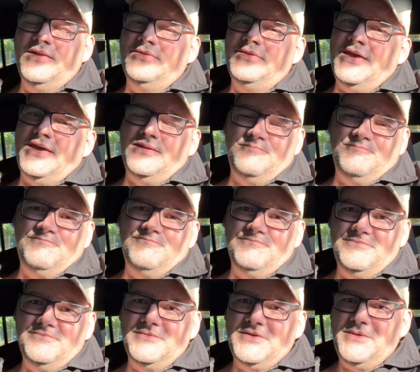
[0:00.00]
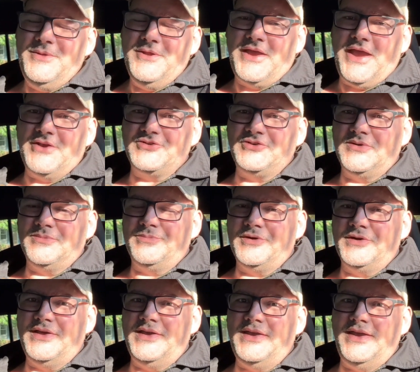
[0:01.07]
then communications are
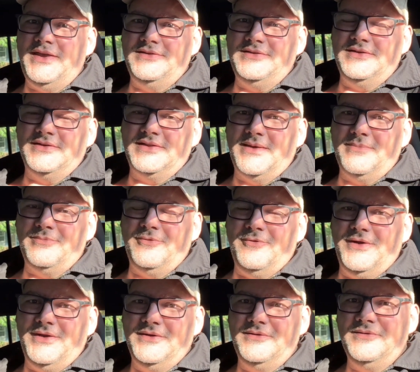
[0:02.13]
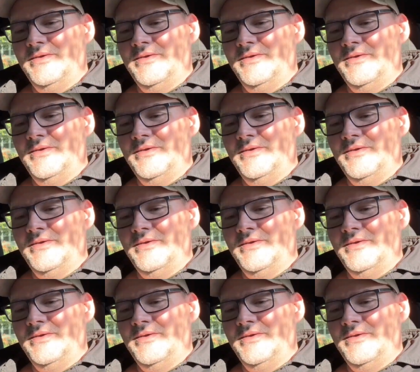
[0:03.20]
pretty easy at that point.